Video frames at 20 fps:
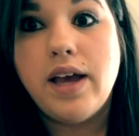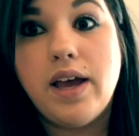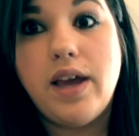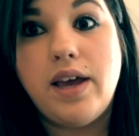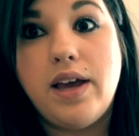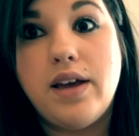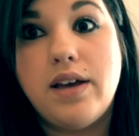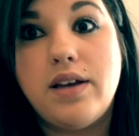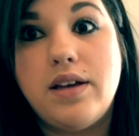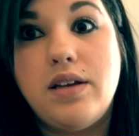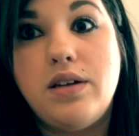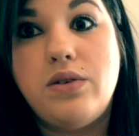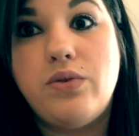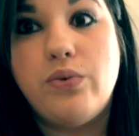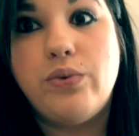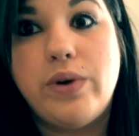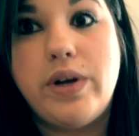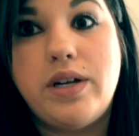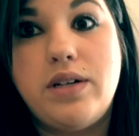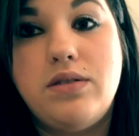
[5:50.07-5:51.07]
and
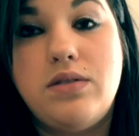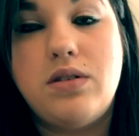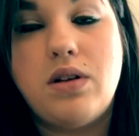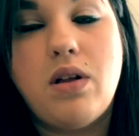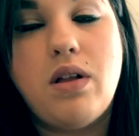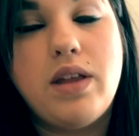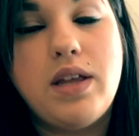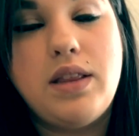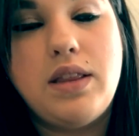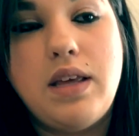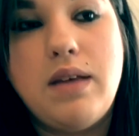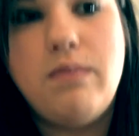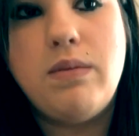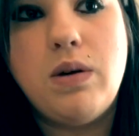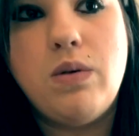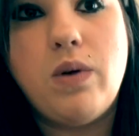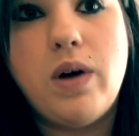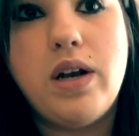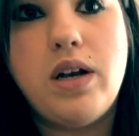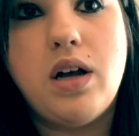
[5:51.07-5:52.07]
reinstalling them
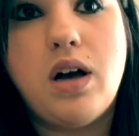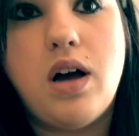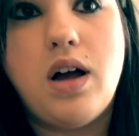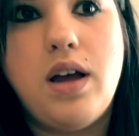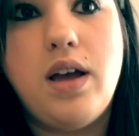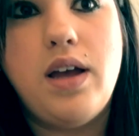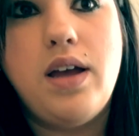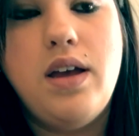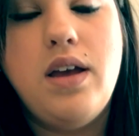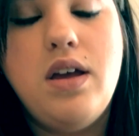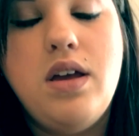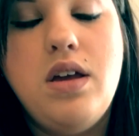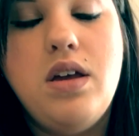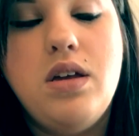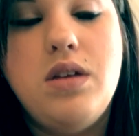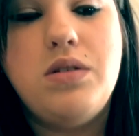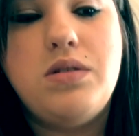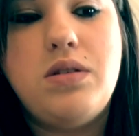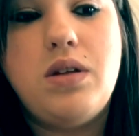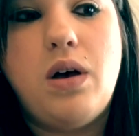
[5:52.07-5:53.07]
and whatnot.
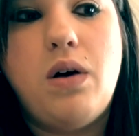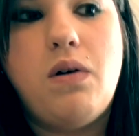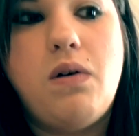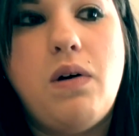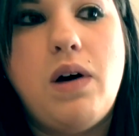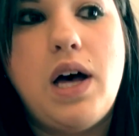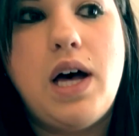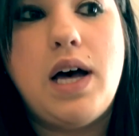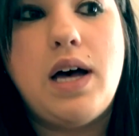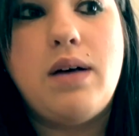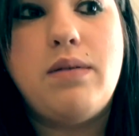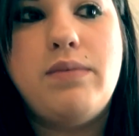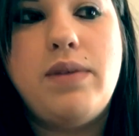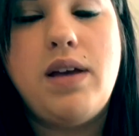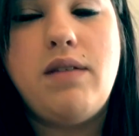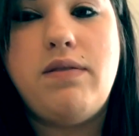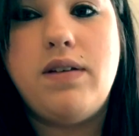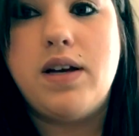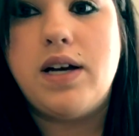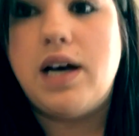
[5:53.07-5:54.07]
So
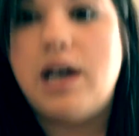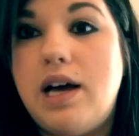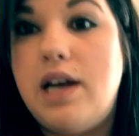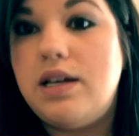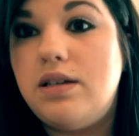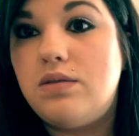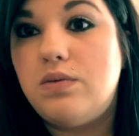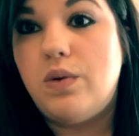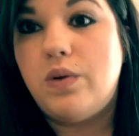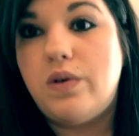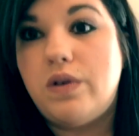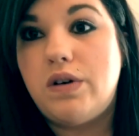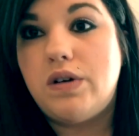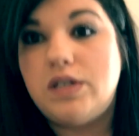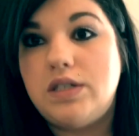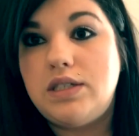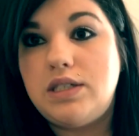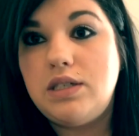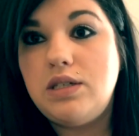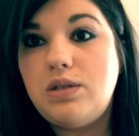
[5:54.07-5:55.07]
if you guys
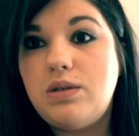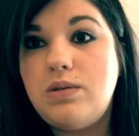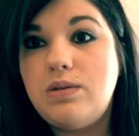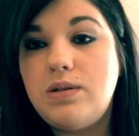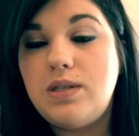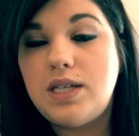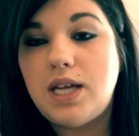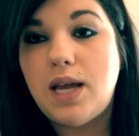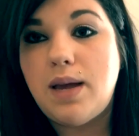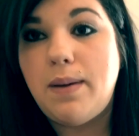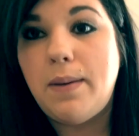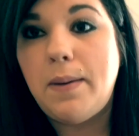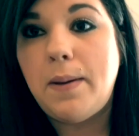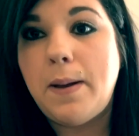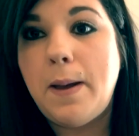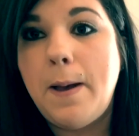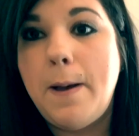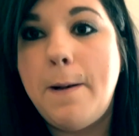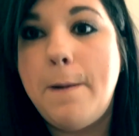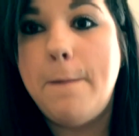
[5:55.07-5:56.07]
want to
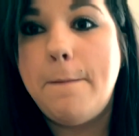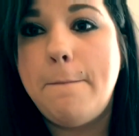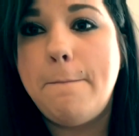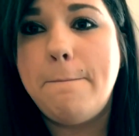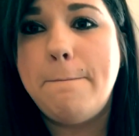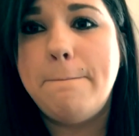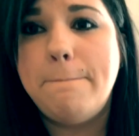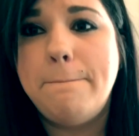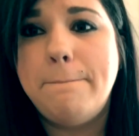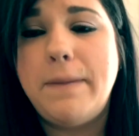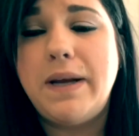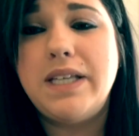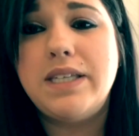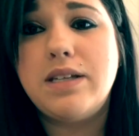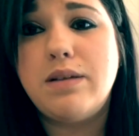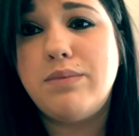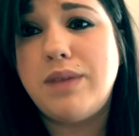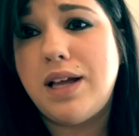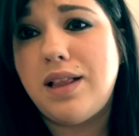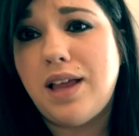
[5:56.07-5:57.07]
see
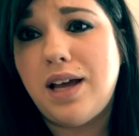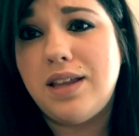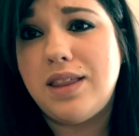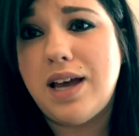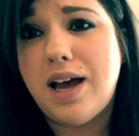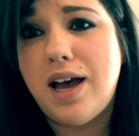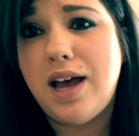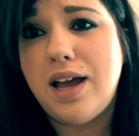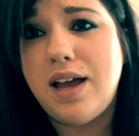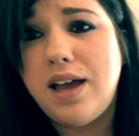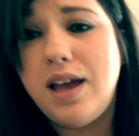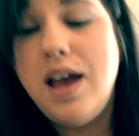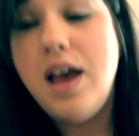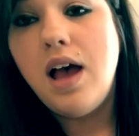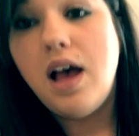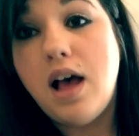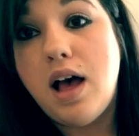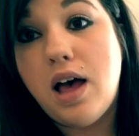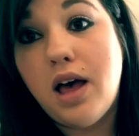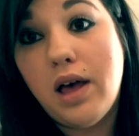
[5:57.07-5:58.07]
something like that,
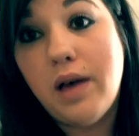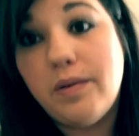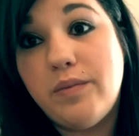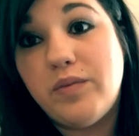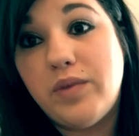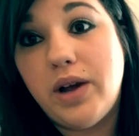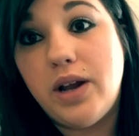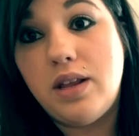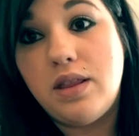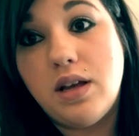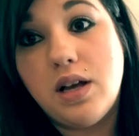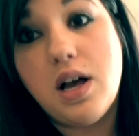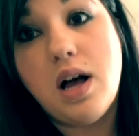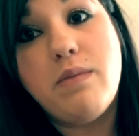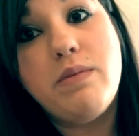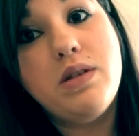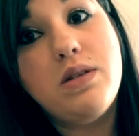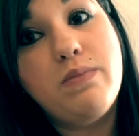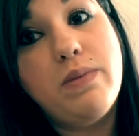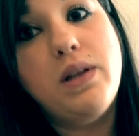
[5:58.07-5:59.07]
write in the comments